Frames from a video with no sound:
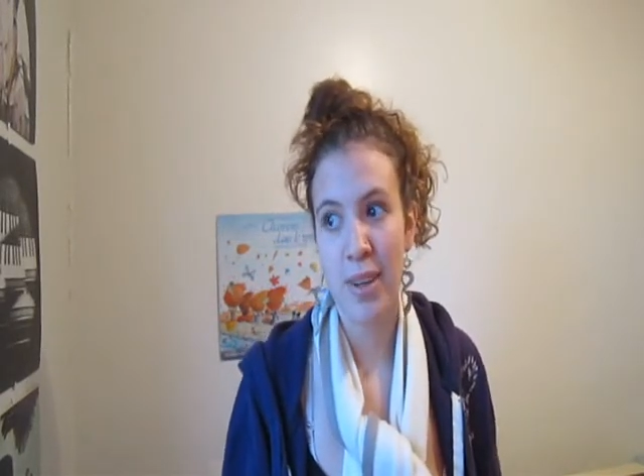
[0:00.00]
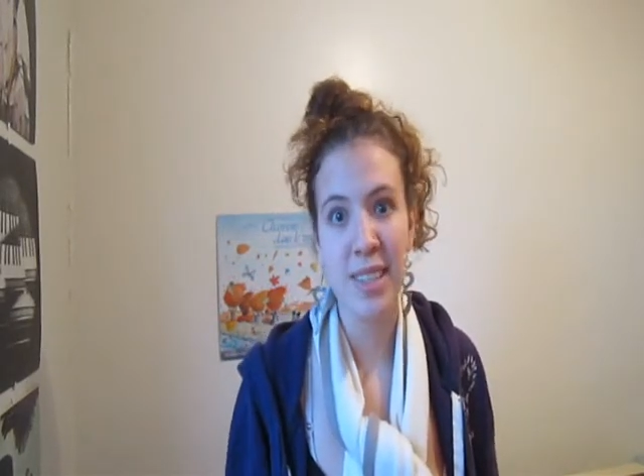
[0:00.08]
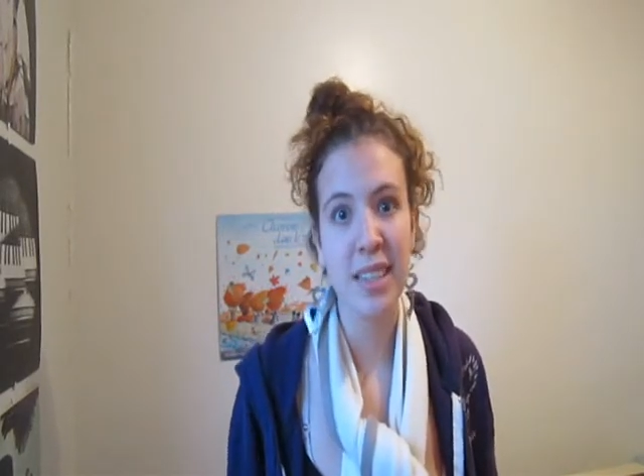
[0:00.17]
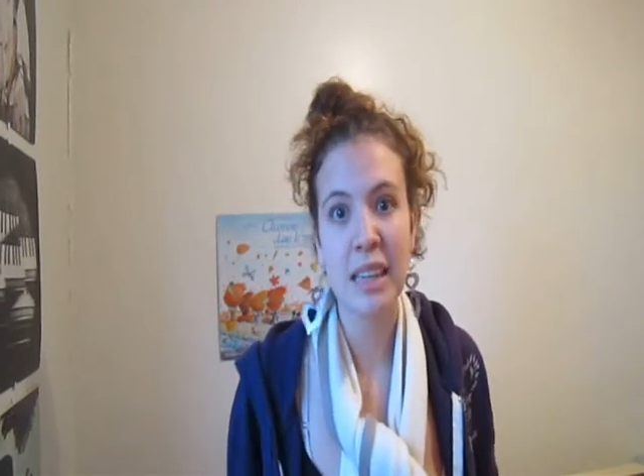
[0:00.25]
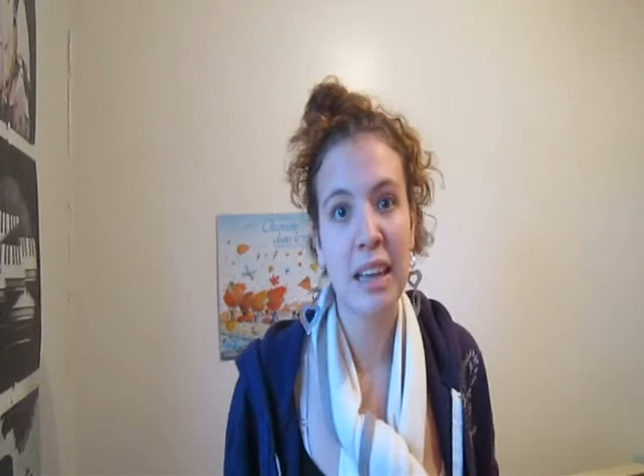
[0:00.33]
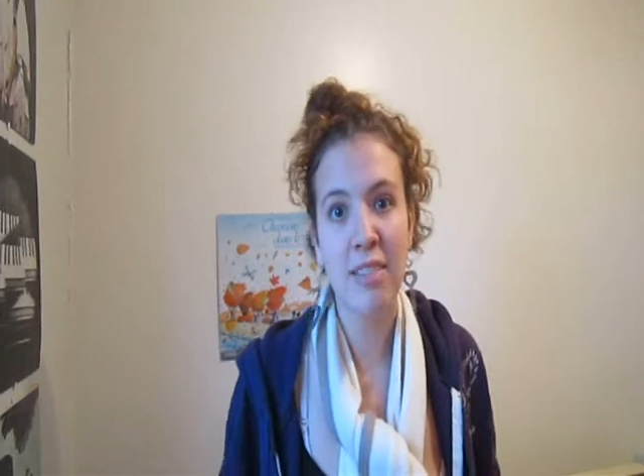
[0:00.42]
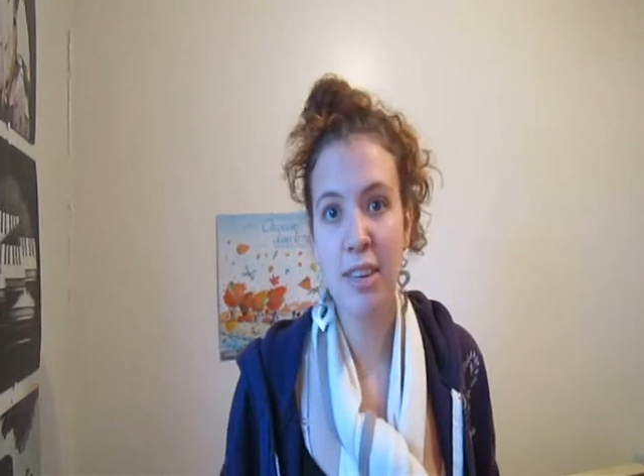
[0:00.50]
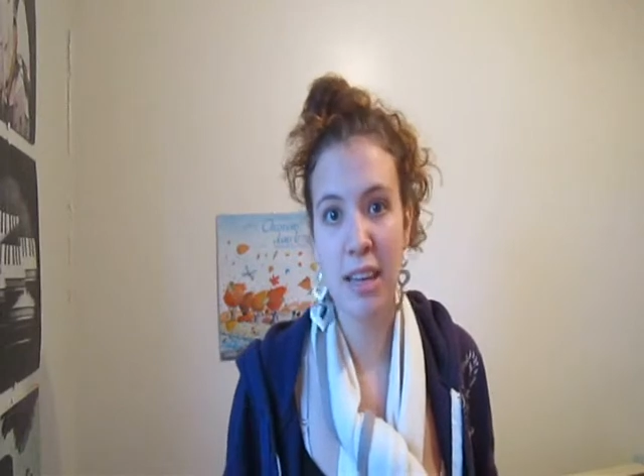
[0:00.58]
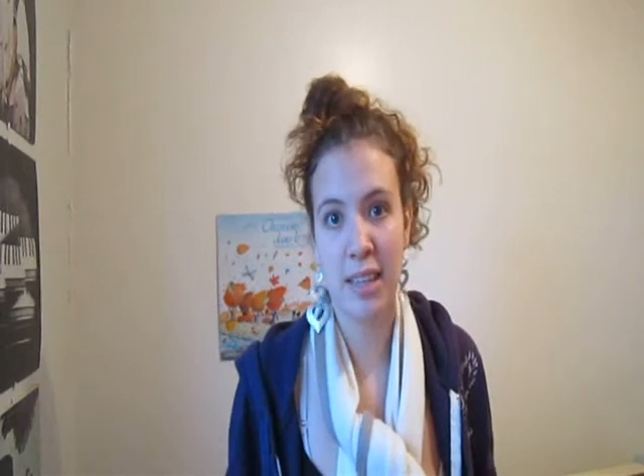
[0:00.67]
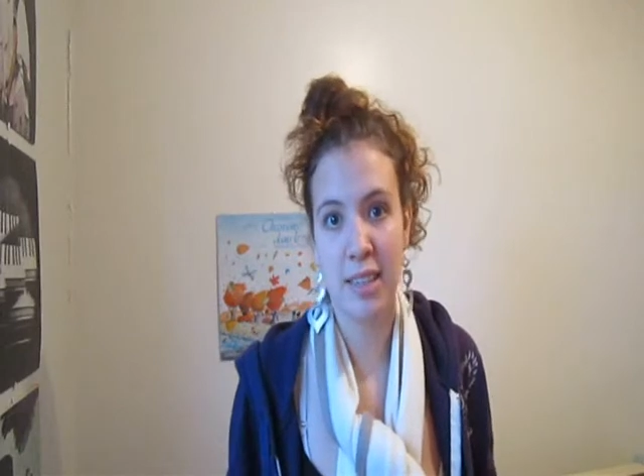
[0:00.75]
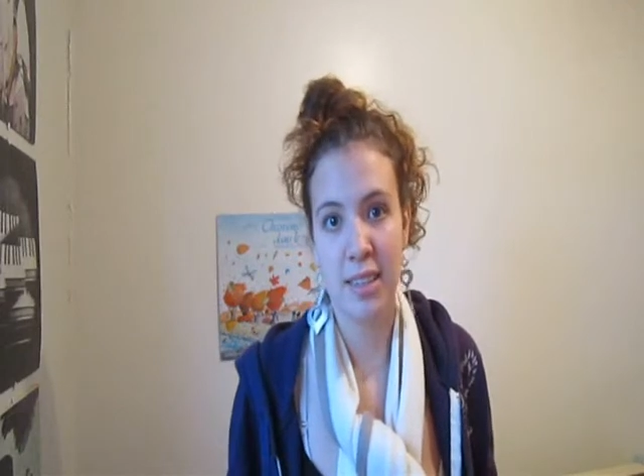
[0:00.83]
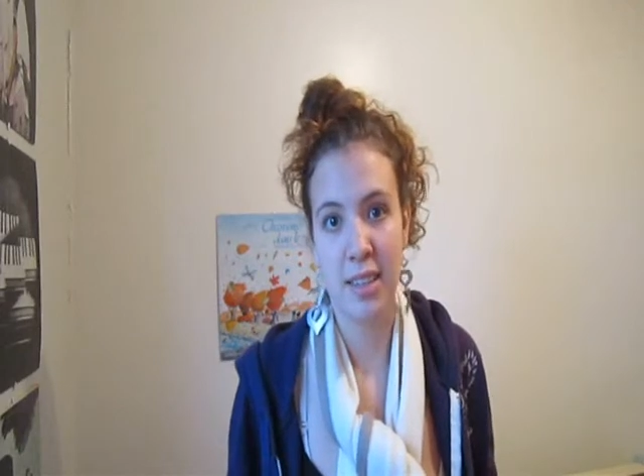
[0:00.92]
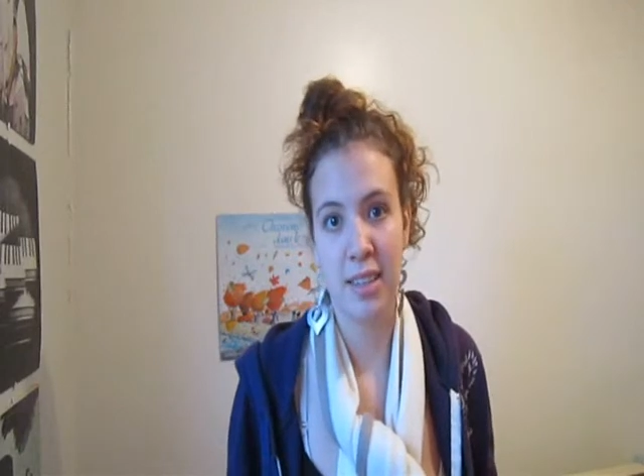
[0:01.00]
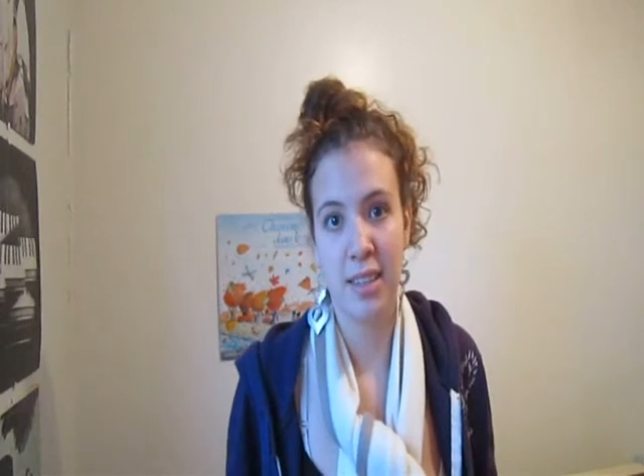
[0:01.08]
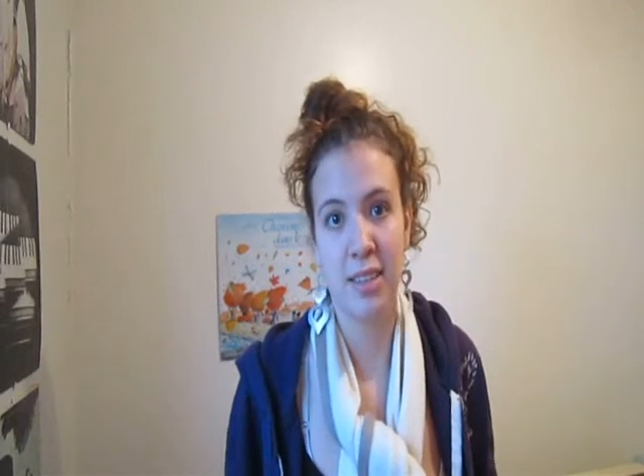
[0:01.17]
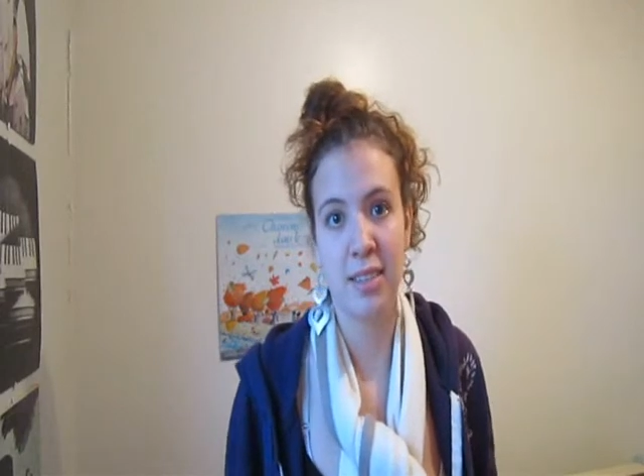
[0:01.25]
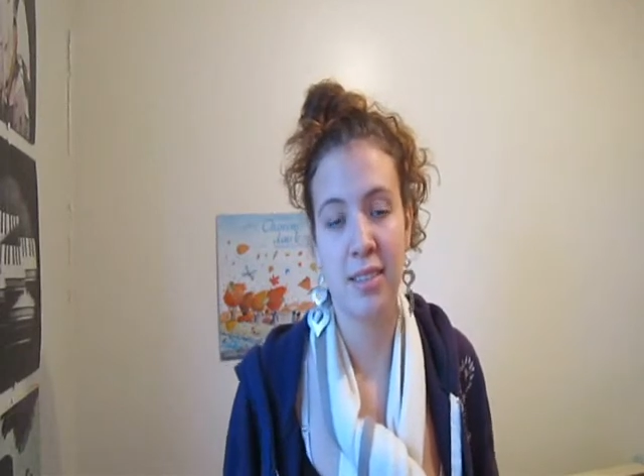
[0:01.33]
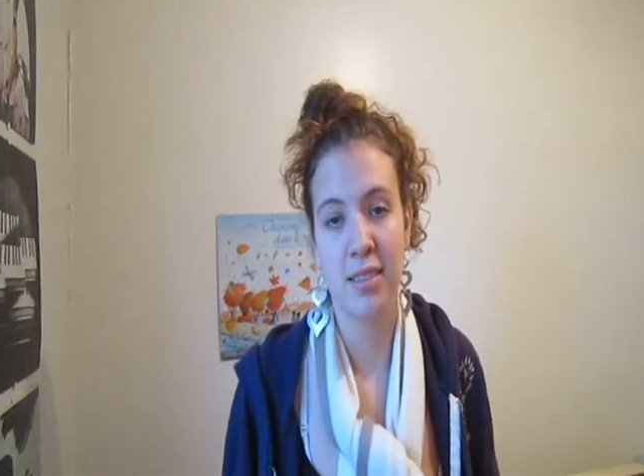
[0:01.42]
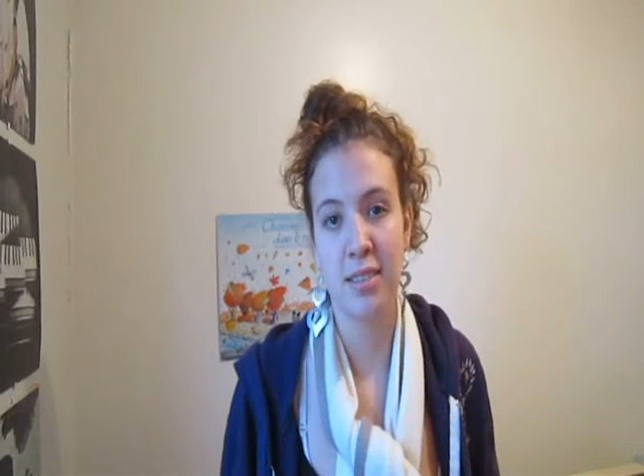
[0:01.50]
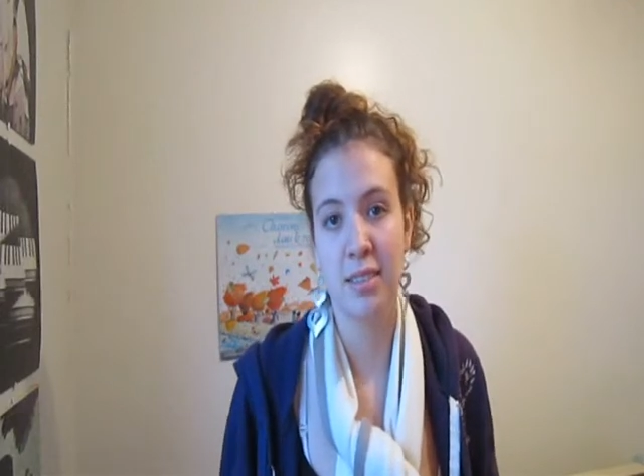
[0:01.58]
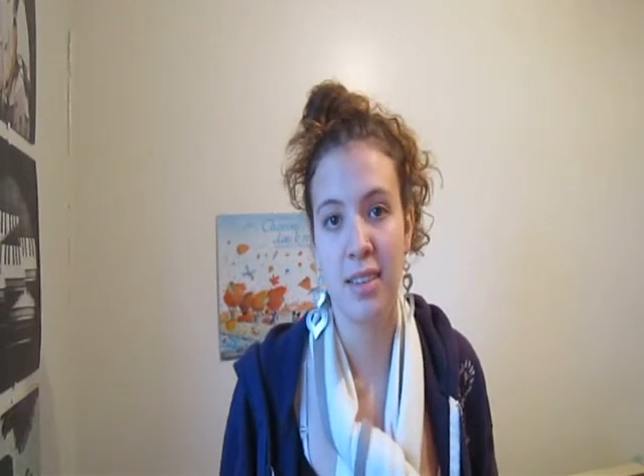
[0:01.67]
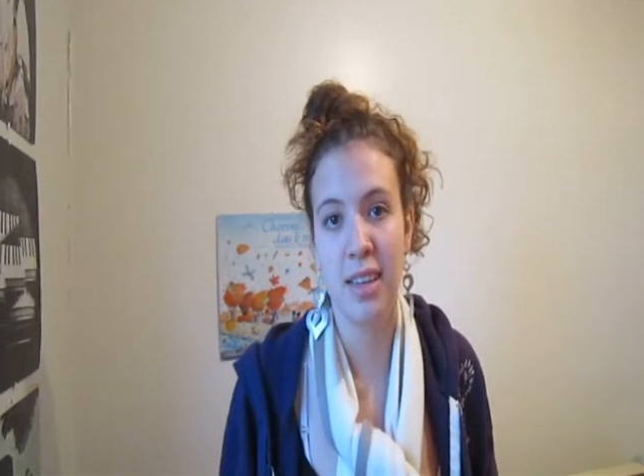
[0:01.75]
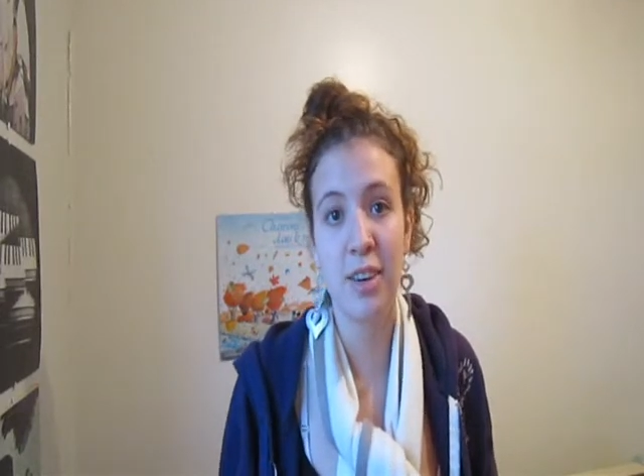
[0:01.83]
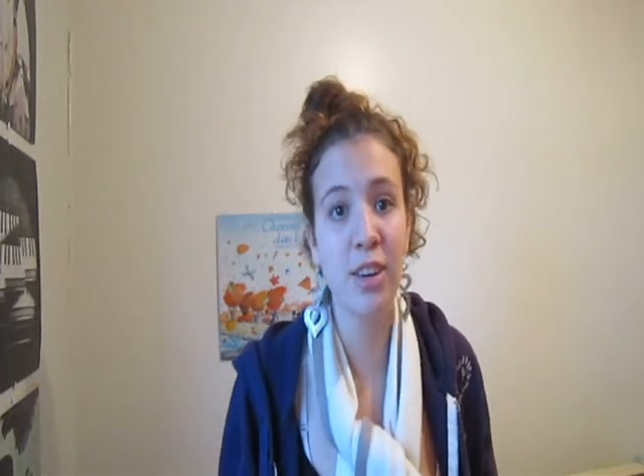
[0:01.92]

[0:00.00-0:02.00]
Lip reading: to live it. It